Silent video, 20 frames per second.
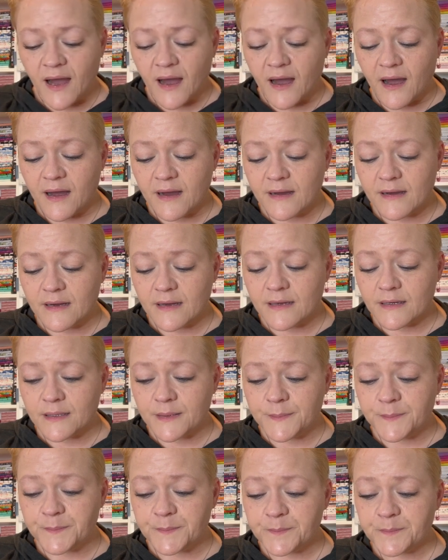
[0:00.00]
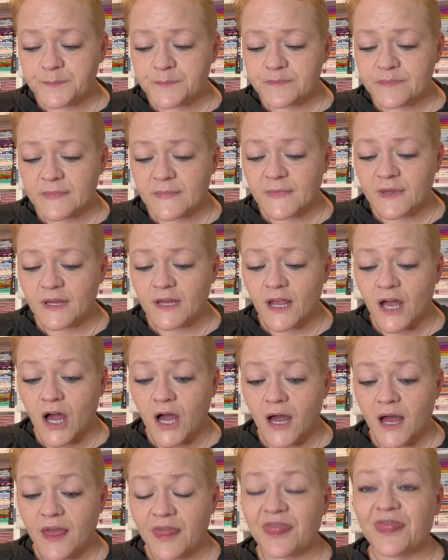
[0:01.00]
The
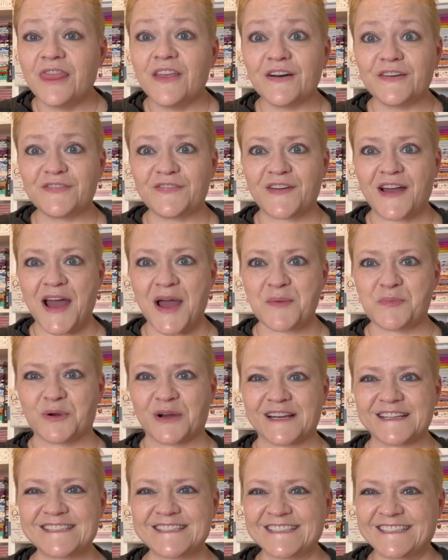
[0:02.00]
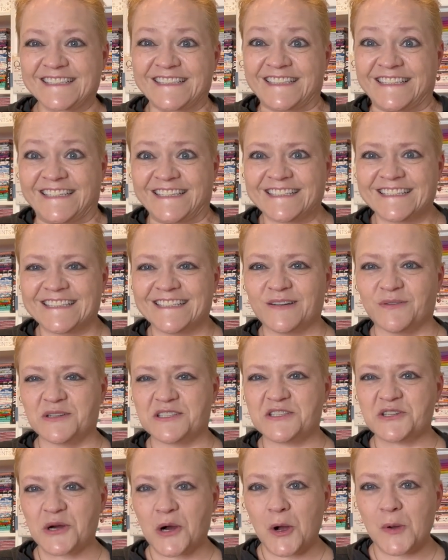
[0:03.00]
fabrics,
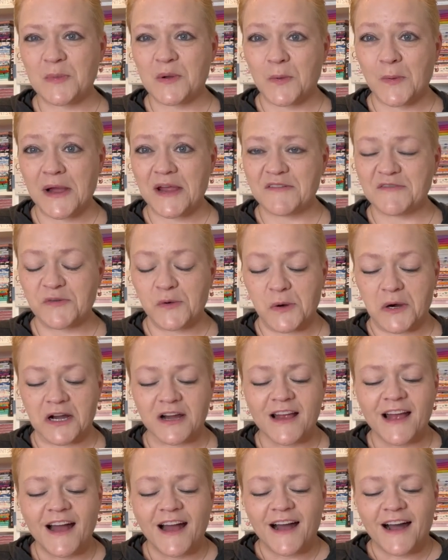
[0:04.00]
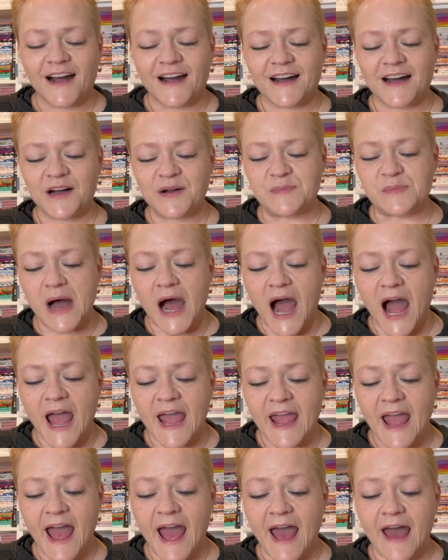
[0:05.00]
which you've all been waiting for.
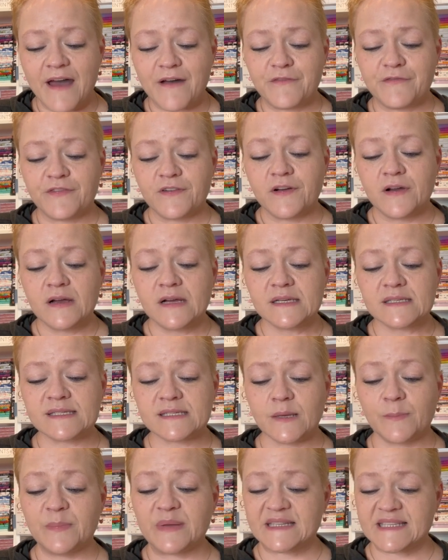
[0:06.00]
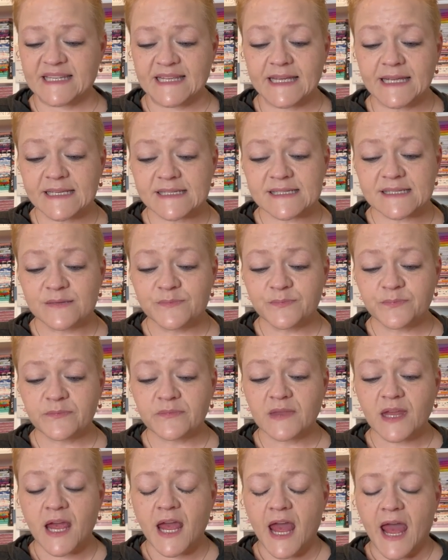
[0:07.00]
I have some batiks,
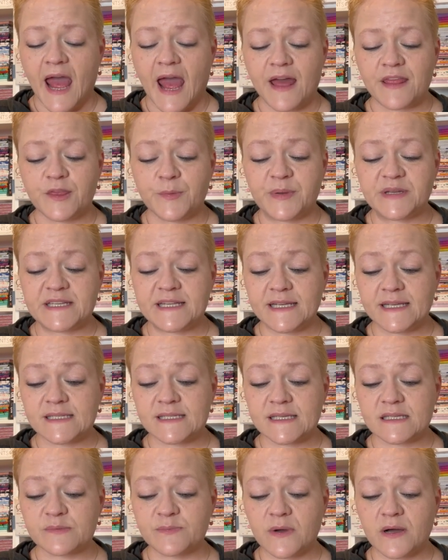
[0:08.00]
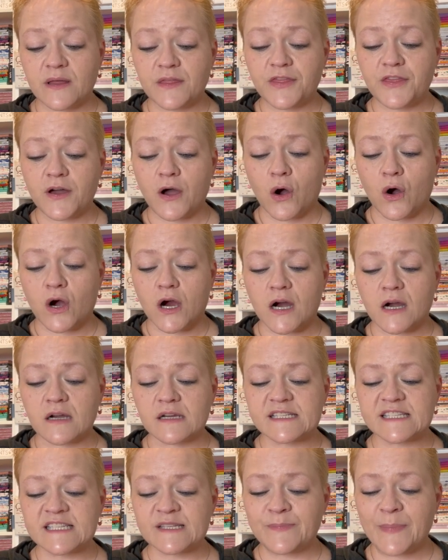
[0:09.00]
and the batiks this month are
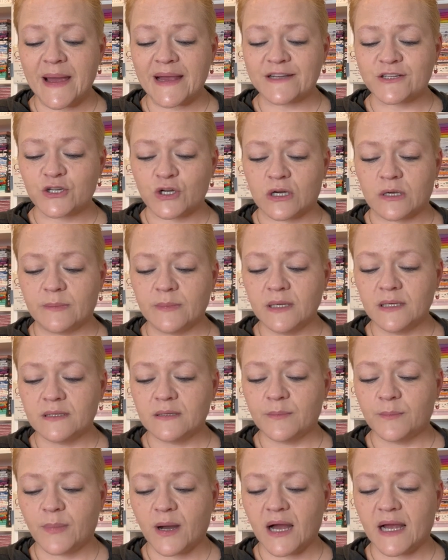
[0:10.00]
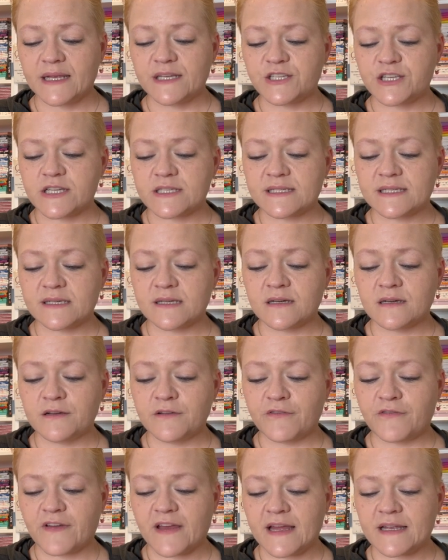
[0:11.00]
Spectrum by
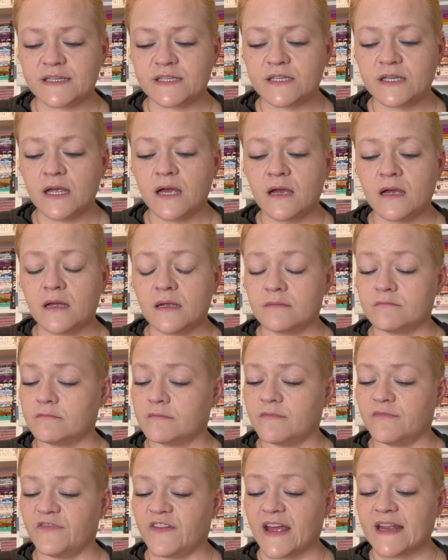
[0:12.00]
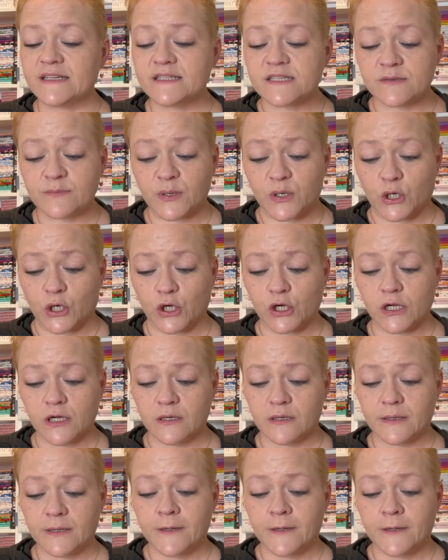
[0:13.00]
Jessica Vandenberg